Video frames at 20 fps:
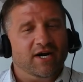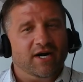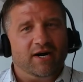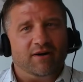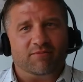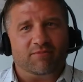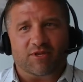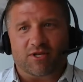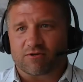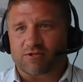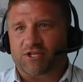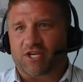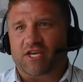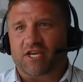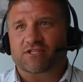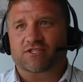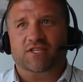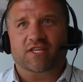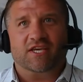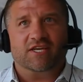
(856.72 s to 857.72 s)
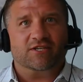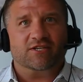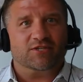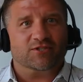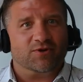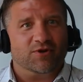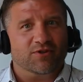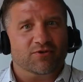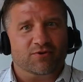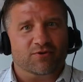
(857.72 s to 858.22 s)
um, you know, changing the
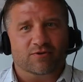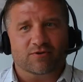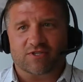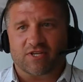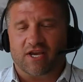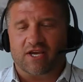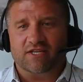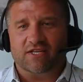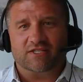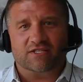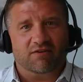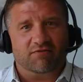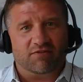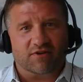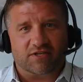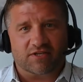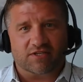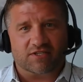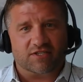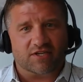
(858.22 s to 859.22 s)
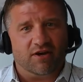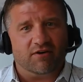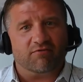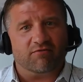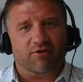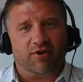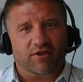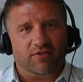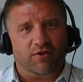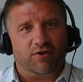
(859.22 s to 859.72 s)
industry through scientific
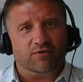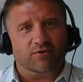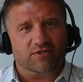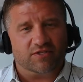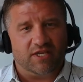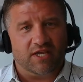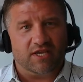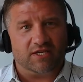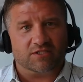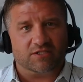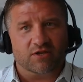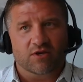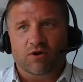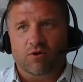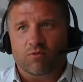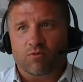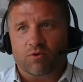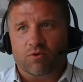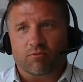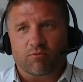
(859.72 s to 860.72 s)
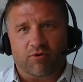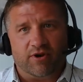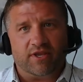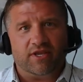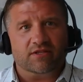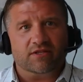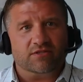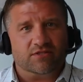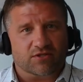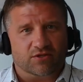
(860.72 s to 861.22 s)
discovery and those things. We're
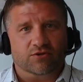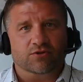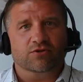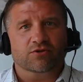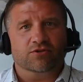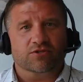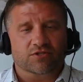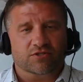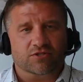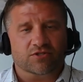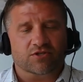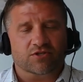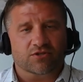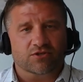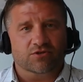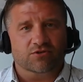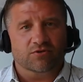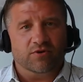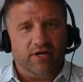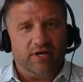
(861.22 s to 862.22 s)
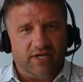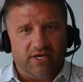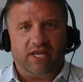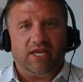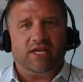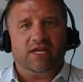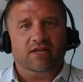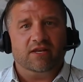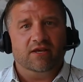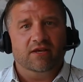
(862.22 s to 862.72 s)
bringing solutions to a
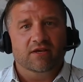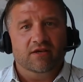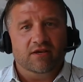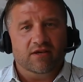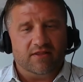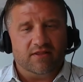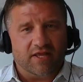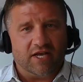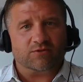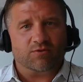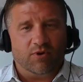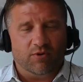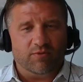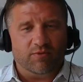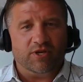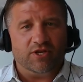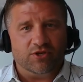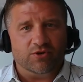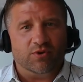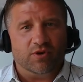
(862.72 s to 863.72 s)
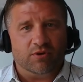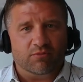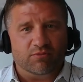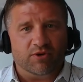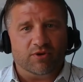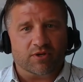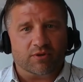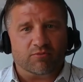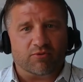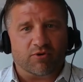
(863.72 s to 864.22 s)
need. And that's what we do in
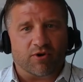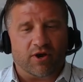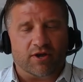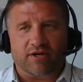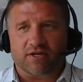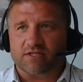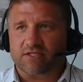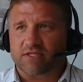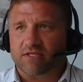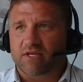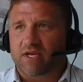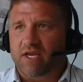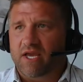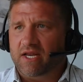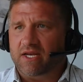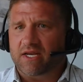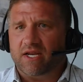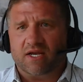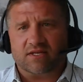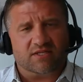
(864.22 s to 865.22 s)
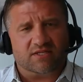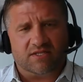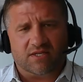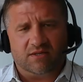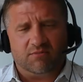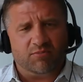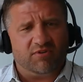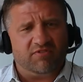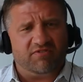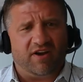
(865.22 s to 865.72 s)
building products. And not to
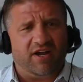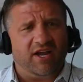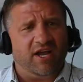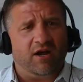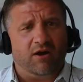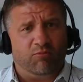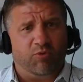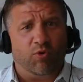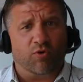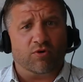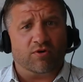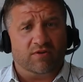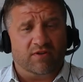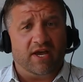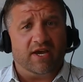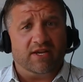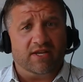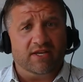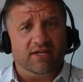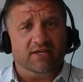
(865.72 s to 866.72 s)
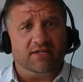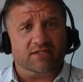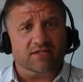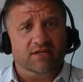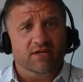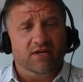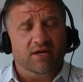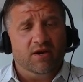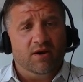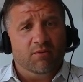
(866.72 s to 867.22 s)
simplify how important that is,
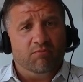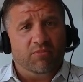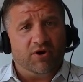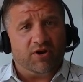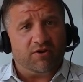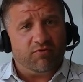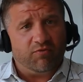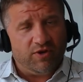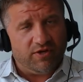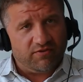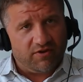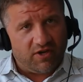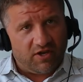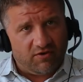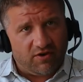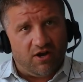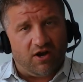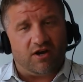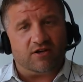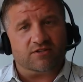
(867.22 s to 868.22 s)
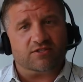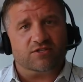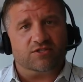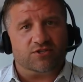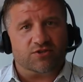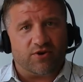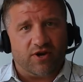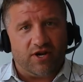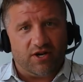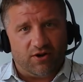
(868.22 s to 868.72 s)
but if we
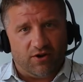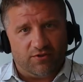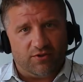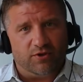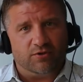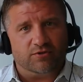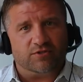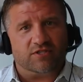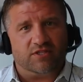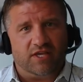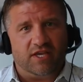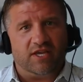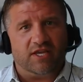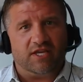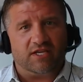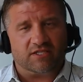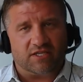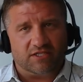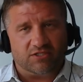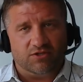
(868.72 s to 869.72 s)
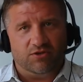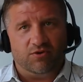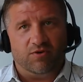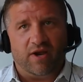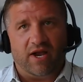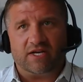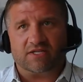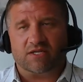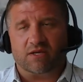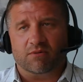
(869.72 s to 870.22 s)
concentrate on those things as you
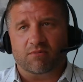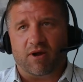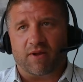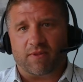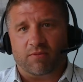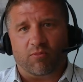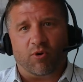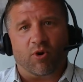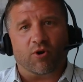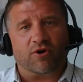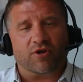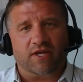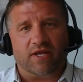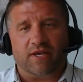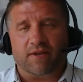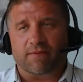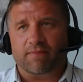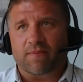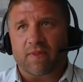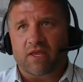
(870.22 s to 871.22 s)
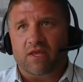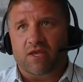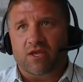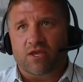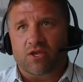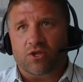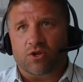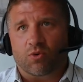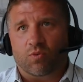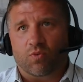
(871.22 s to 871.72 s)
ask about the marketing
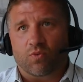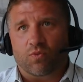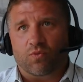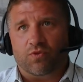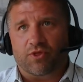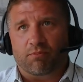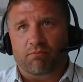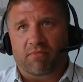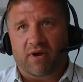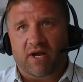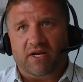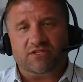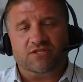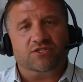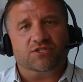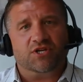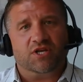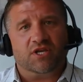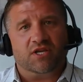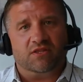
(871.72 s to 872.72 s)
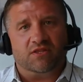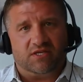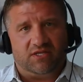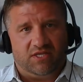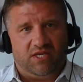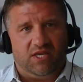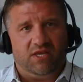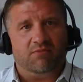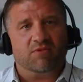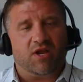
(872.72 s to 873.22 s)
you know the messaging and the
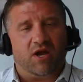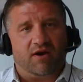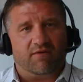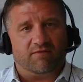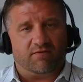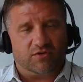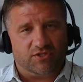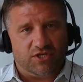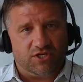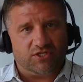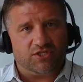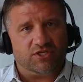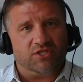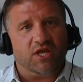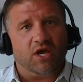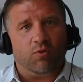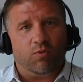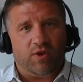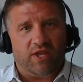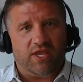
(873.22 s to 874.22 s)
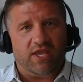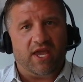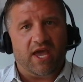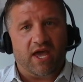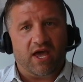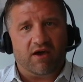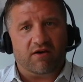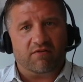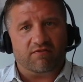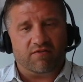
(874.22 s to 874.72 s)
team conversation that we
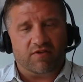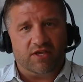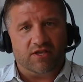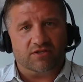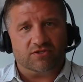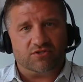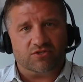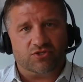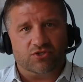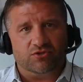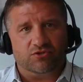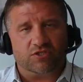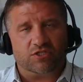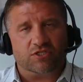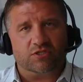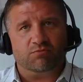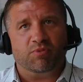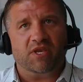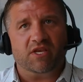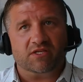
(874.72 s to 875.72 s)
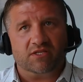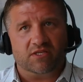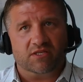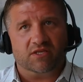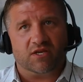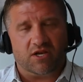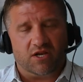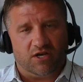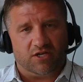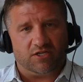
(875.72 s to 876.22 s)
have is to speak to
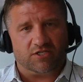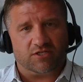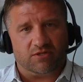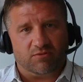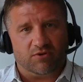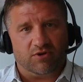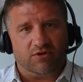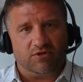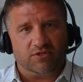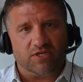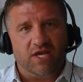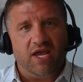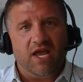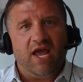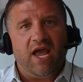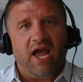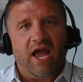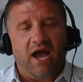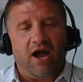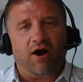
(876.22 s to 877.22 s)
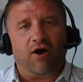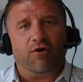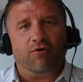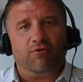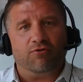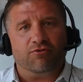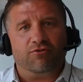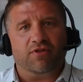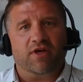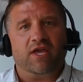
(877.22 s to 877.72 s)
the customers
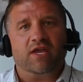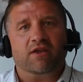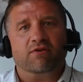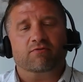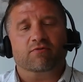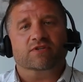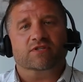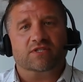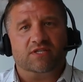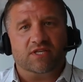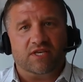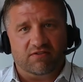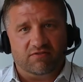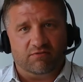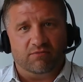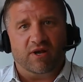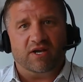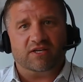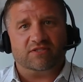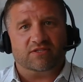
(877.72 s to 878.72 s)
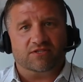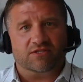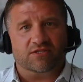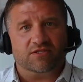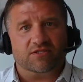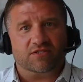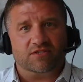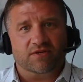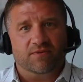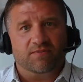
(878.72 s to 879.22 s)
how they receive
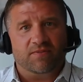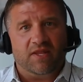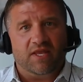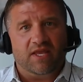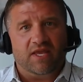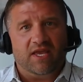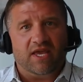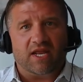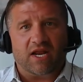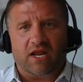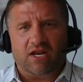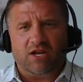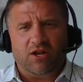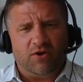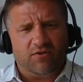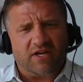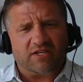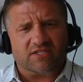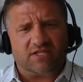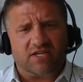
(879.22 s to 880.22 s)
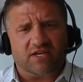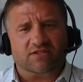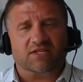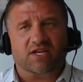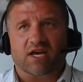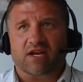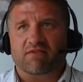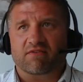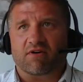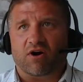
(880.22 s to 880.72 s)
messages and i know that sounds
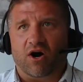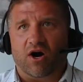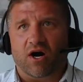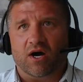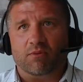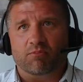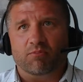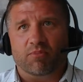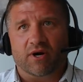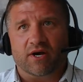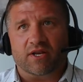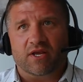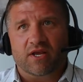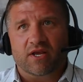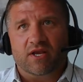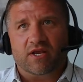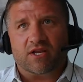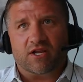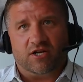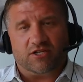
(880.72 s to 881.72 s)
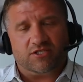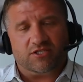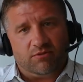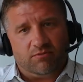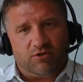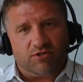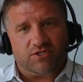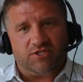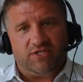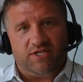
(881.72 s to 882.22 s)
kind of odd but
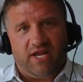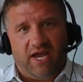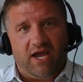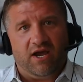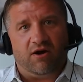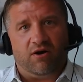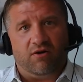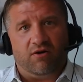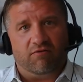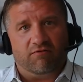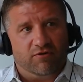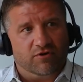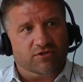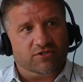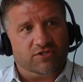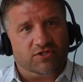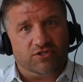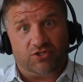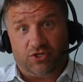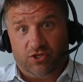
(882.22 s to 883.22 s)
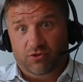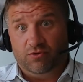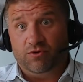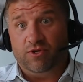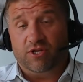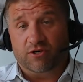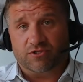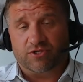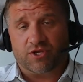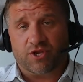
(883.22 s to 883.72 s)
customers now versus 2
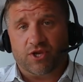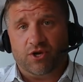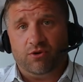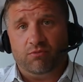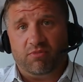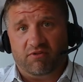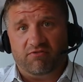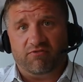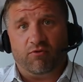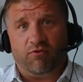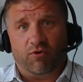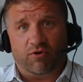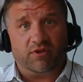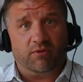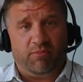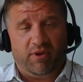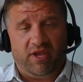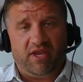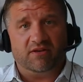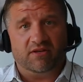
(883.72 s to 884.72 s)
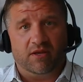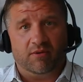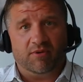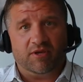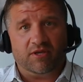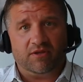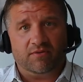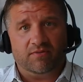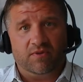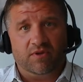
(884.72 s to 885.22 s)
years ago before the
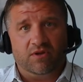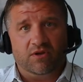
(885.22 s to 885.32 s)
pandemic